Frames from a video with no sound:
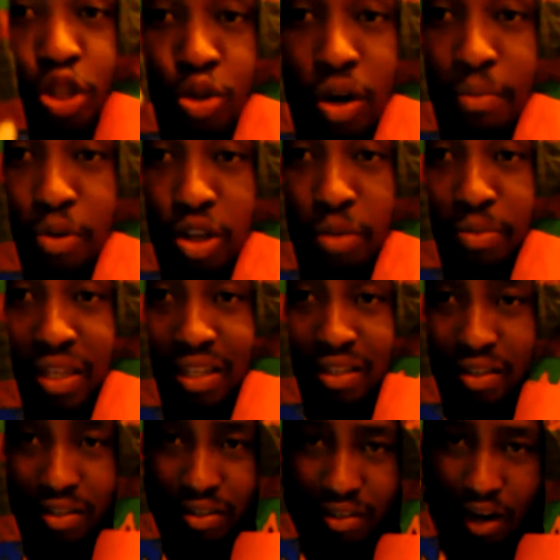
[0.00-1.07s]
So I'm going to be,
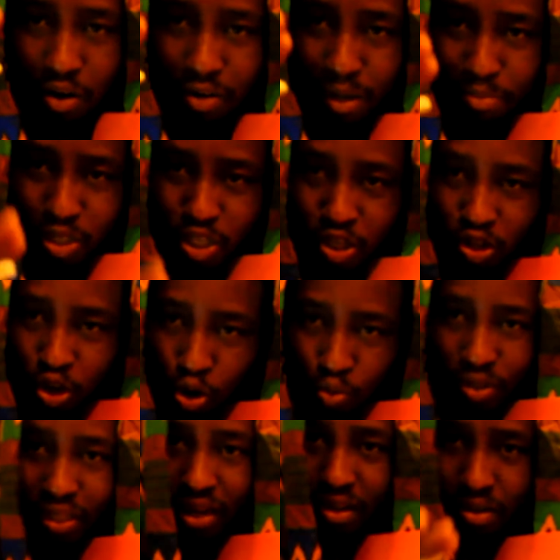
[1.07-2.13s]
let me slow
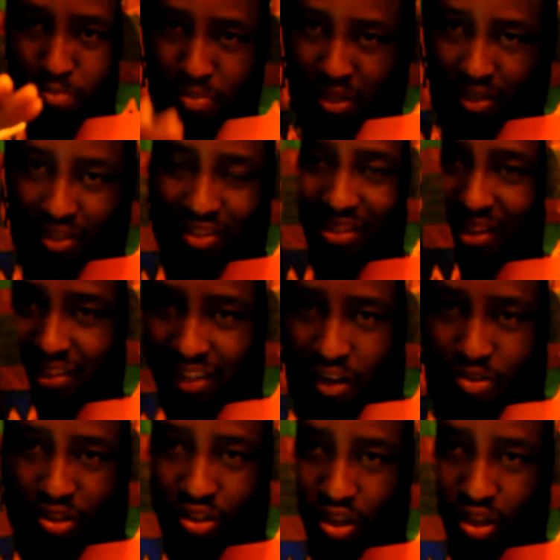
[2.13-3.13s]
it down a bit. Let's take it down a